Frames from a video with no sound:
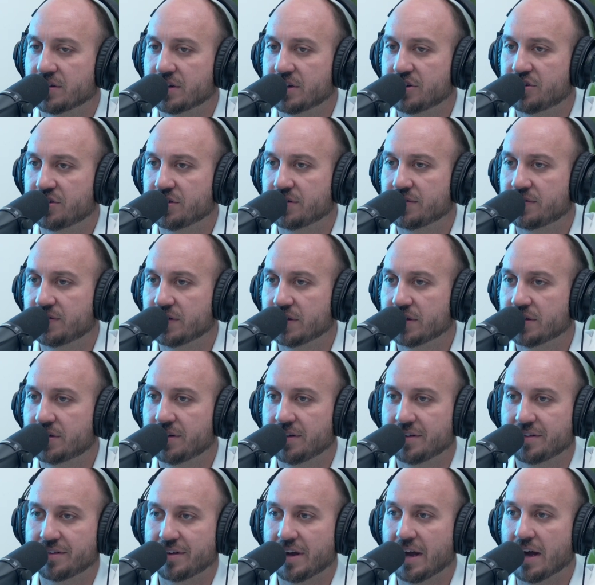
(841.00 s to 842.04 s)
fee.
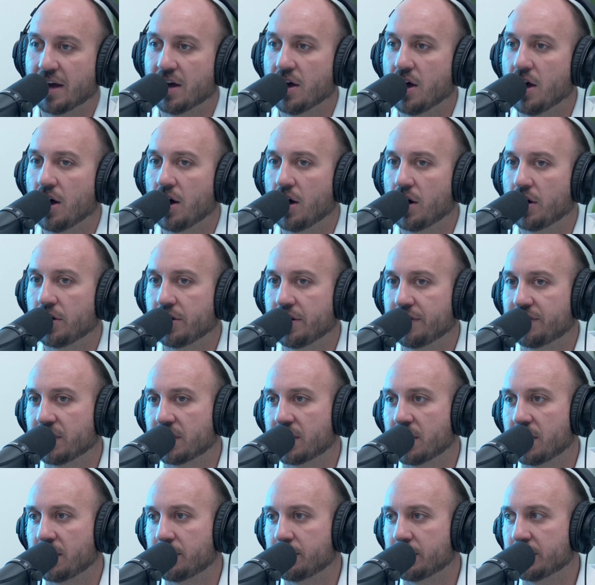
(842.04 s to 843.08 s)
Yeah. Oh, you have to
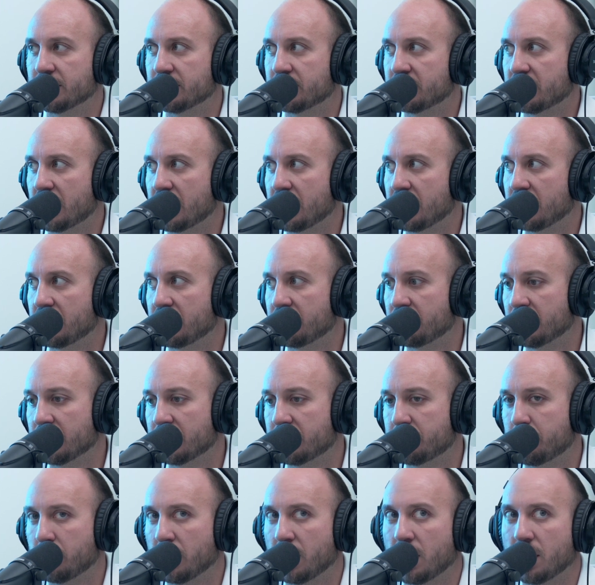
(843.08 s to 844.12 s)
come and sign with
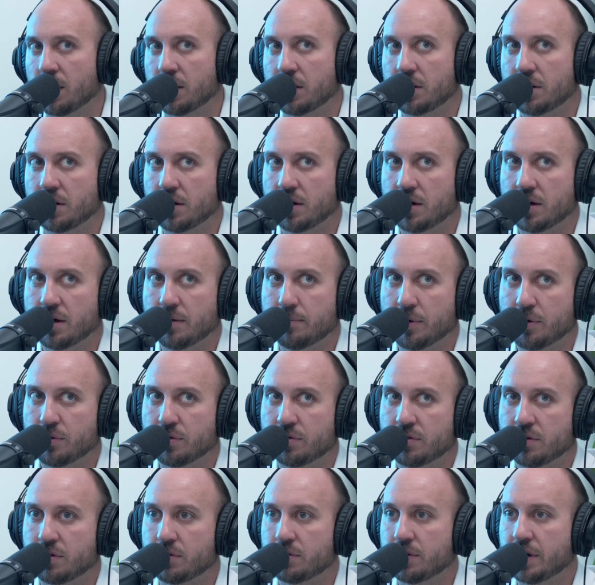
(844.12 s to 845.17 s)
blood, both
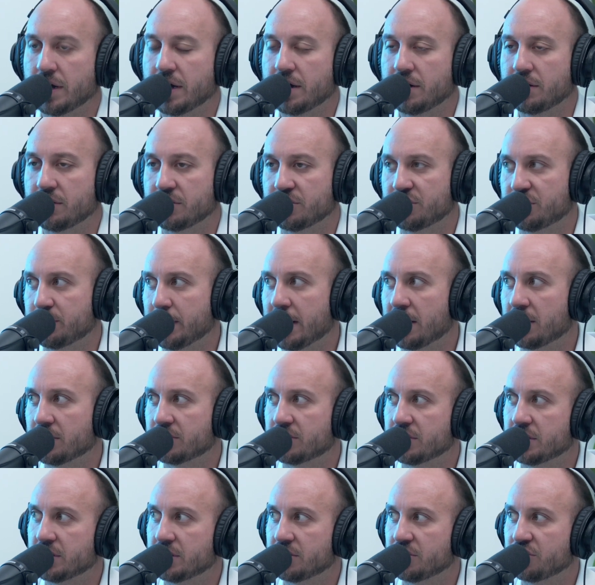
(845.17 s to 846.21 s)
you and your spouse
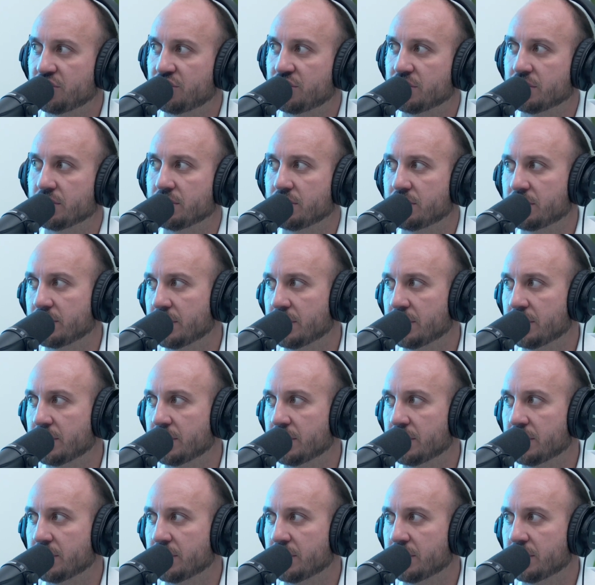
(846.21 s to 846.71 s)
and your children,